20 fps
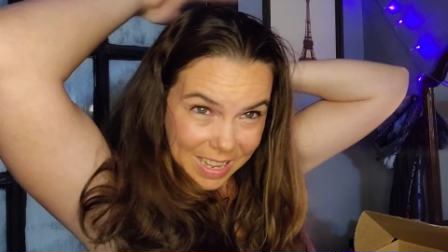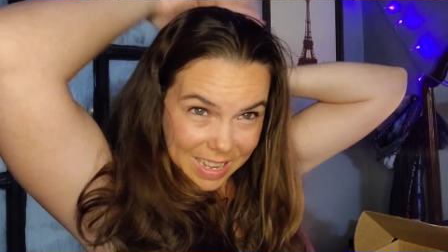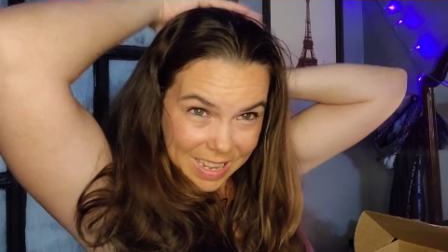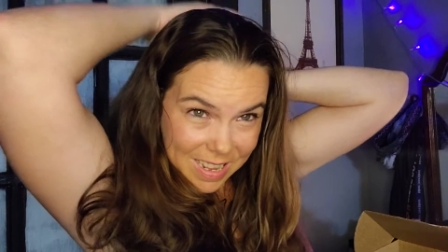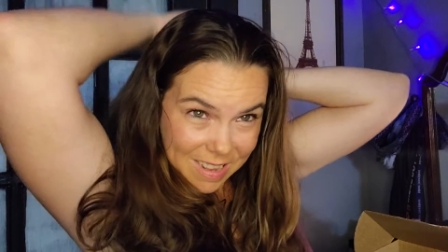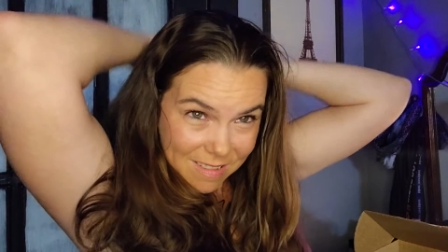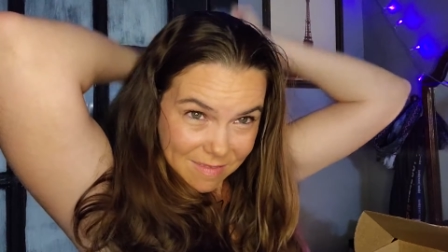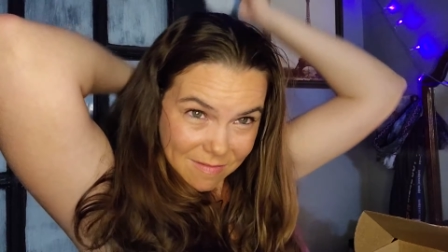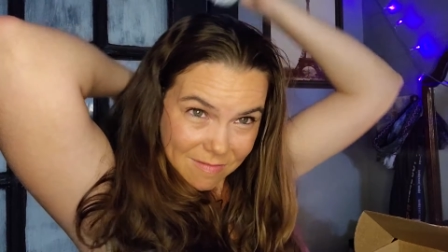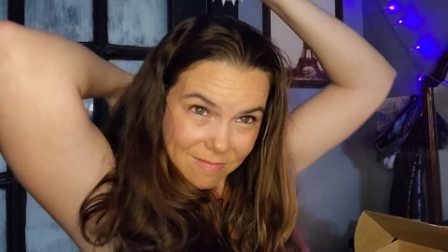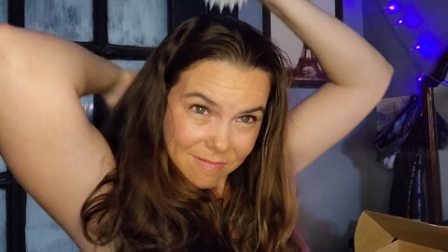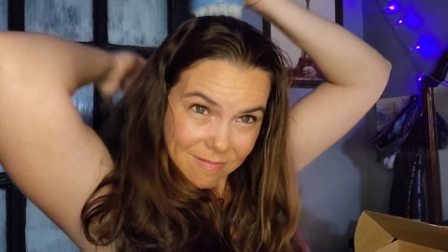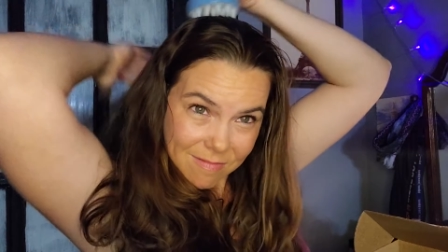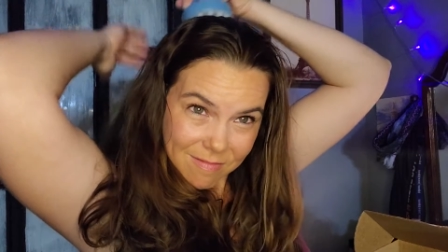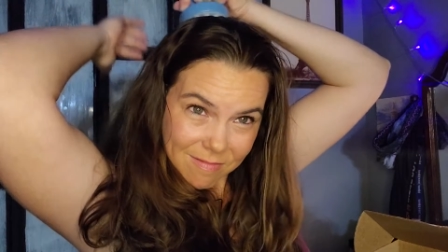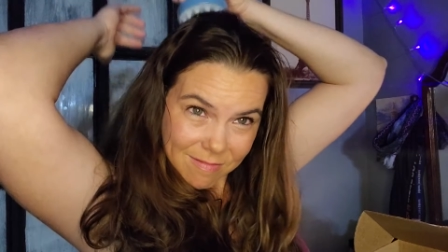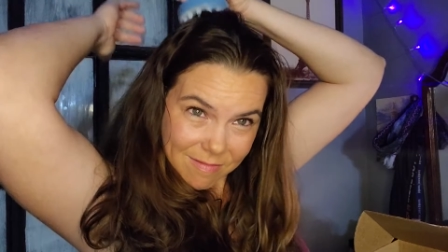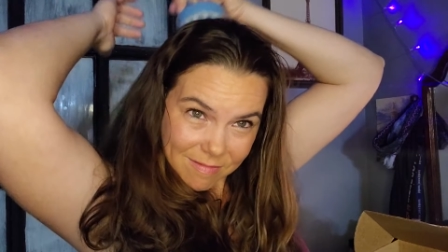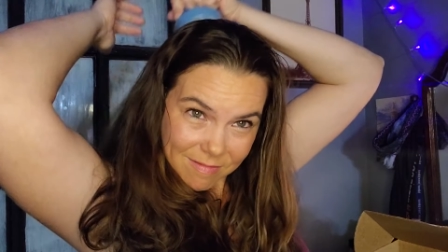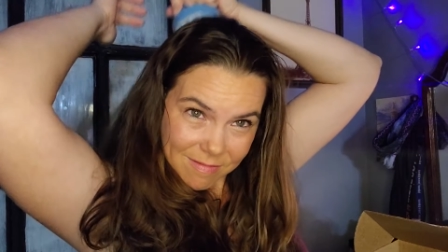in.
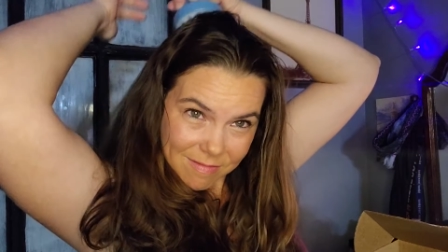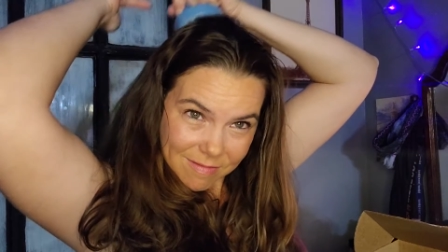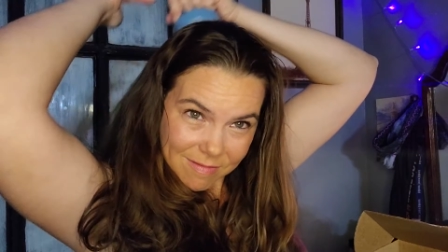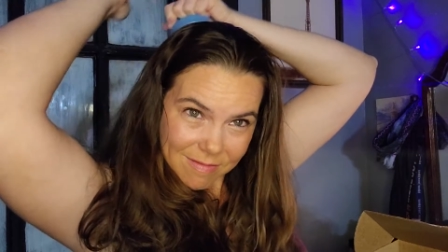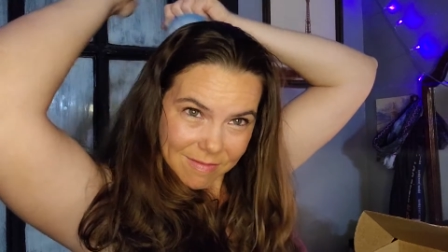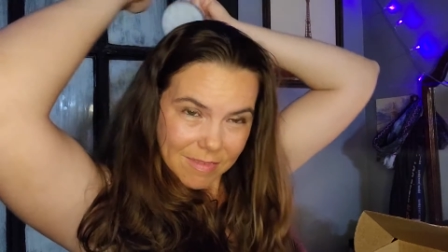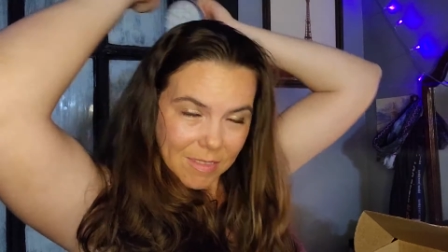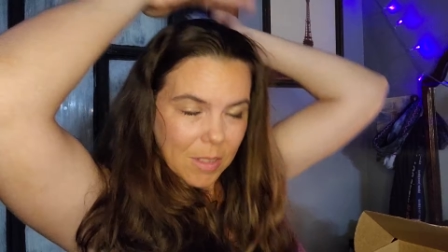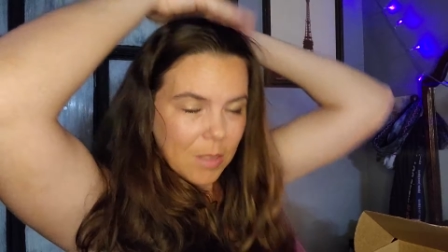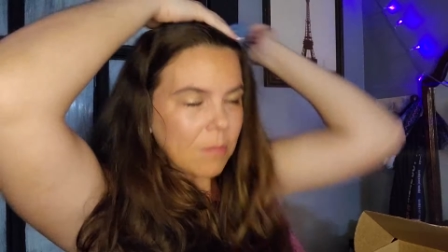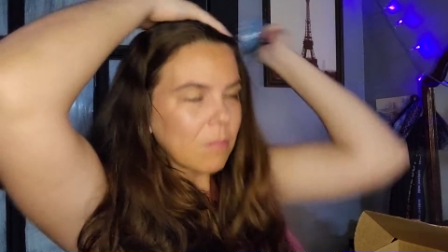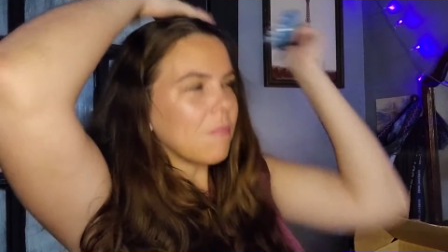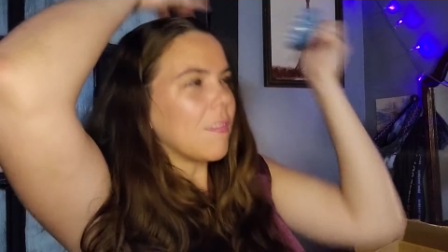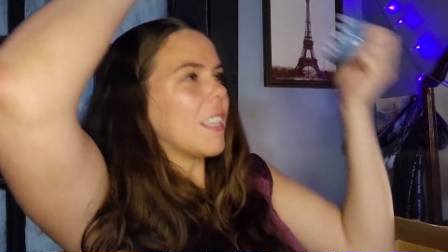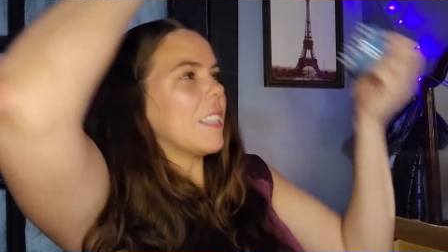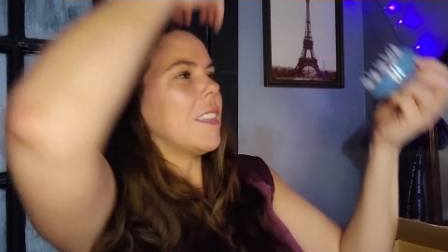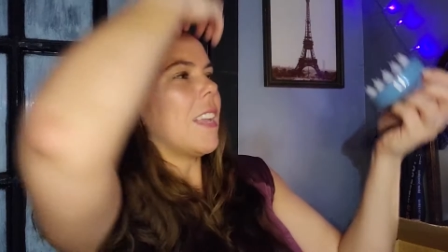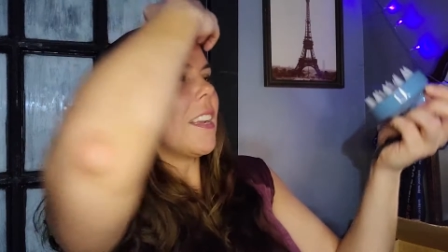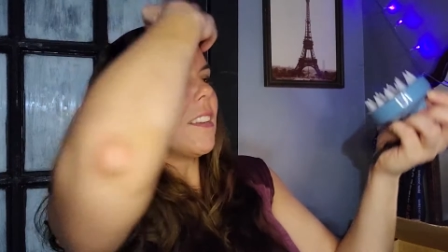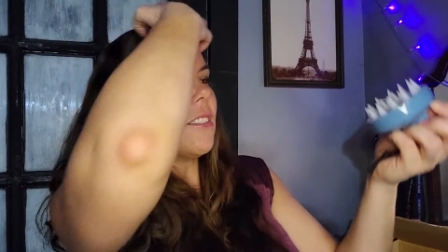
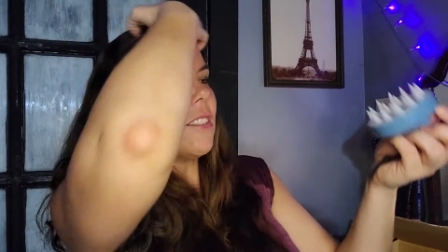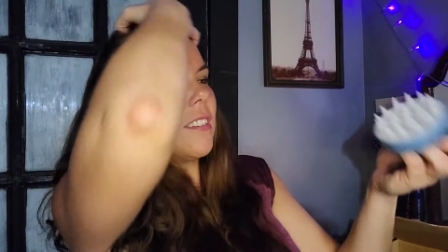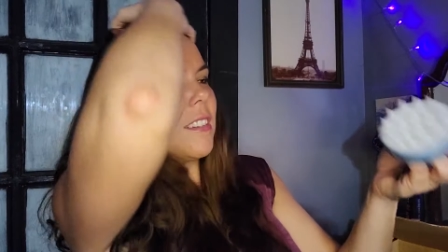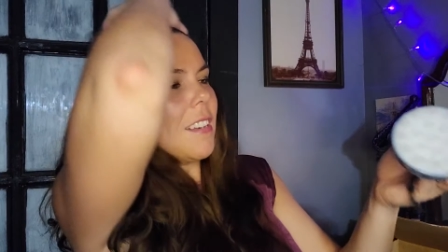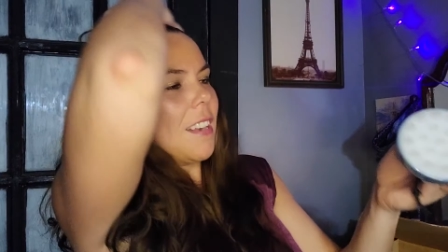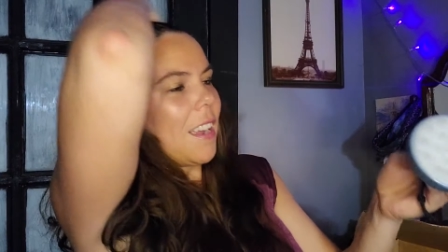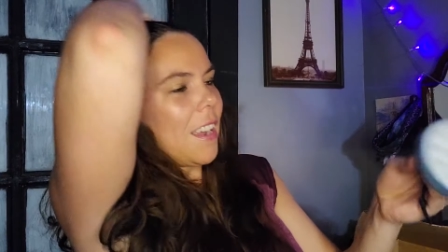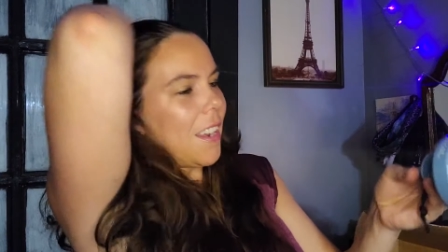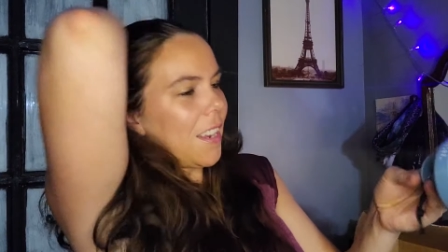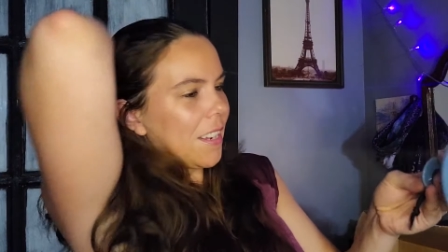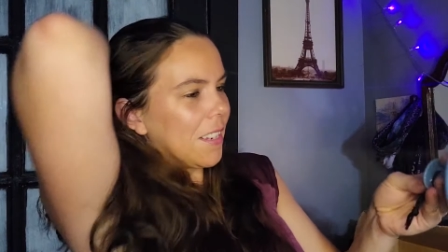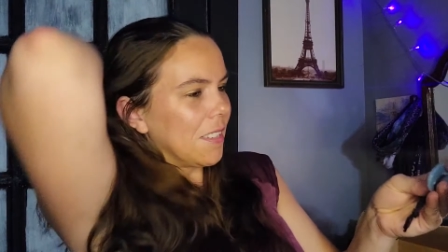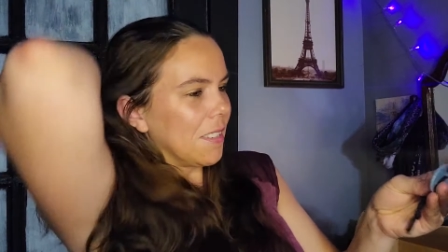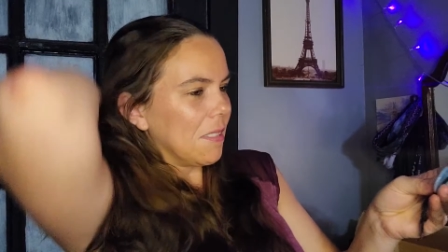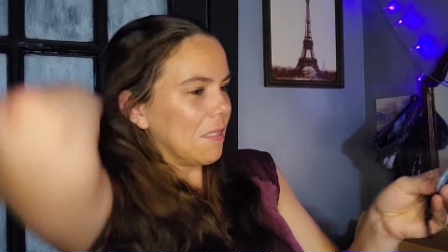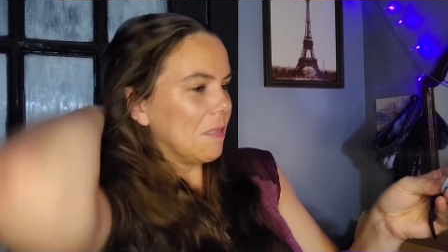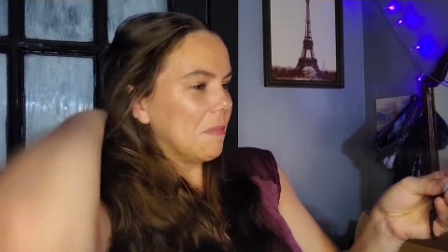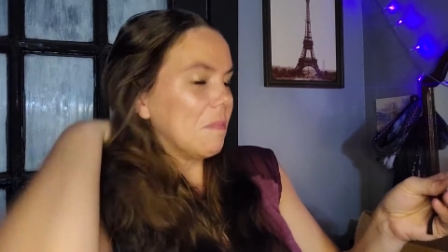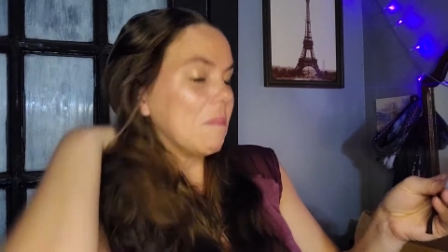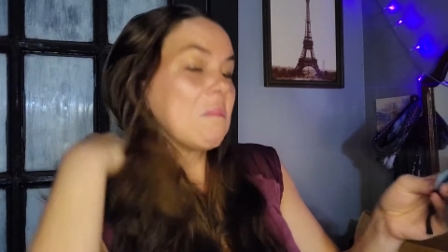It's actually nice.